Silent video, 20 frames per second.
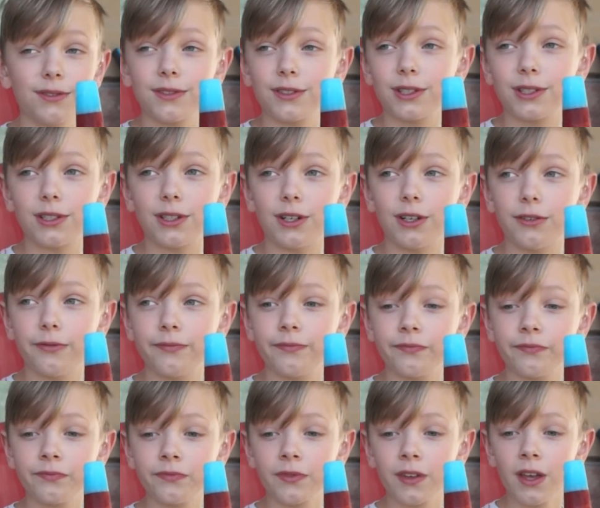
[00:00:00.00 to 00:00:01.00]
So
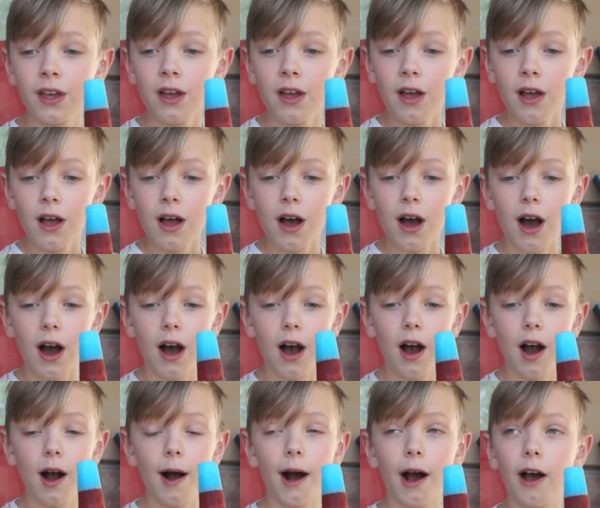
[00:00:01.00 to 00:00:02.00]

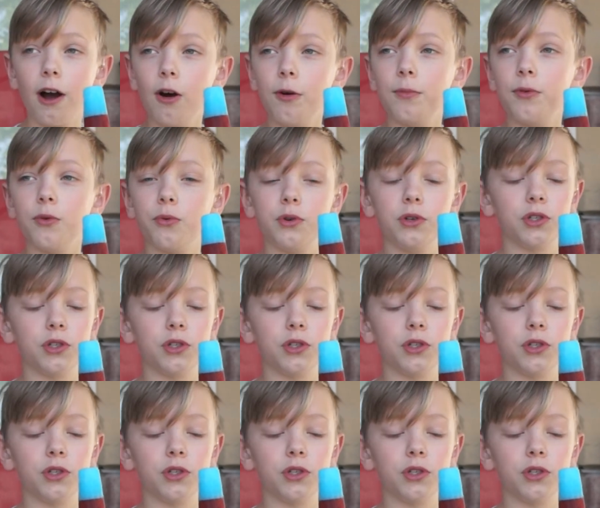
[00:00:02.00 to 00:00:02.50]
I hope you